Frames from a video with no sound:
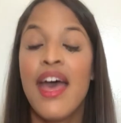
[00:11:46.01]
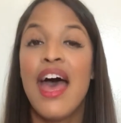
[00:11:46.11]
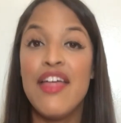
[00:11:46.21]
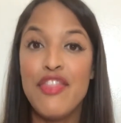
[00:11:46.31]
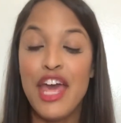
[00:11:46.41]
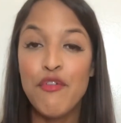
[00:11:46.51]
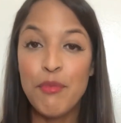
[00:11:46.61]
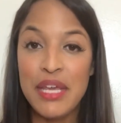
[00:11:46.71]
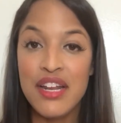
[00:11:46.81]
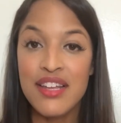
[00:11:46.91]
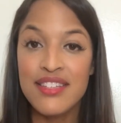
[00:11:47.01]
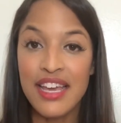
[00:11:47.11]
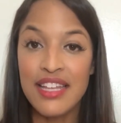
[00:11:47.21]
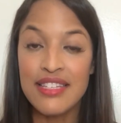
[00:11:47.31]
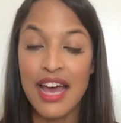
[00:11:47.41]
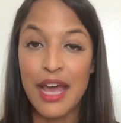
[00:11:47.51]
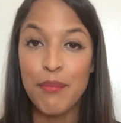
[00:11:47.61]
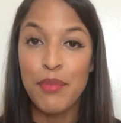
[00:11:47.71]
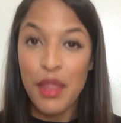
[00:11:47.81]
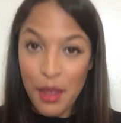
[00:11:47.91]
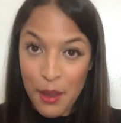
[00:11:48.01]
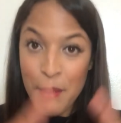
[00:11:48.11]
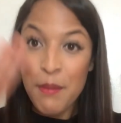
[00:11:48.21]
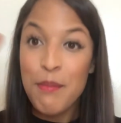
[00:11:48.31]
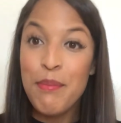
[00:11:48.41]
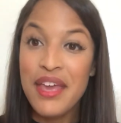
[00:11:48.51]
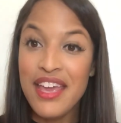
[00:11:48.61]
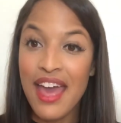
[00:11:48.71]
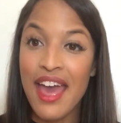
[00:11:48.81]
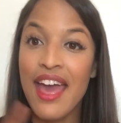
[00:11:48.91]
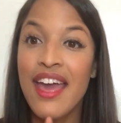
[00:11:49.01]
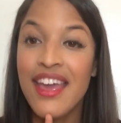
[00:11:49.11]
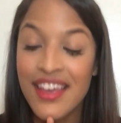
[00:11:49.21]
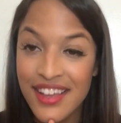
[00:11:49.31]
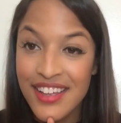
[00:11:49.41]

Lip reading: and then repeat it a second time, big A,